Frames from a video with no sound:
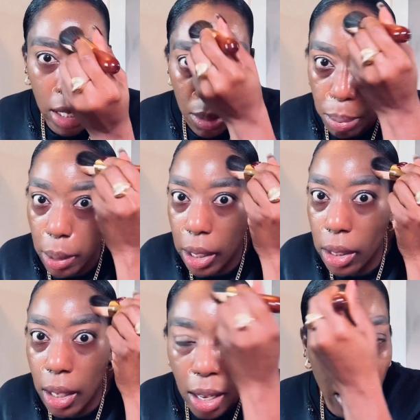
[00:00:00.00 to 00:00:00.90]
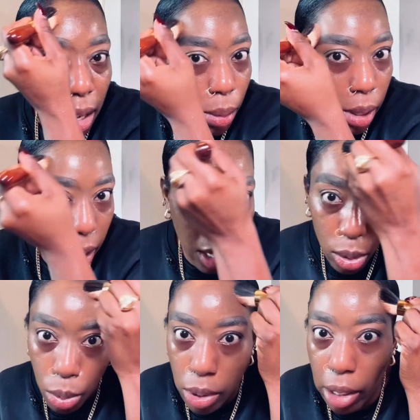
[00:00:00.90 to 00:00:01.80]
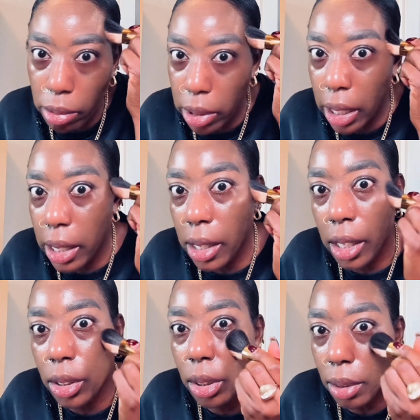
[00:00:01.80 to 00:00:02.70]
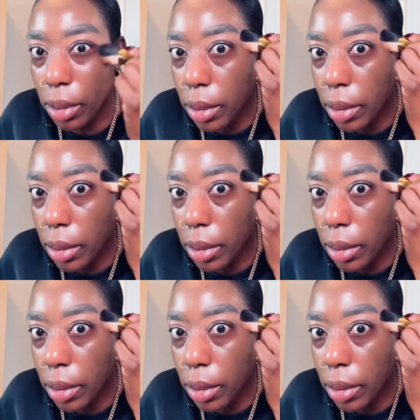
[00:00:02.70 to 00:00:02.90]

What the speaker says: I didn't pick the hourglass one. I really need to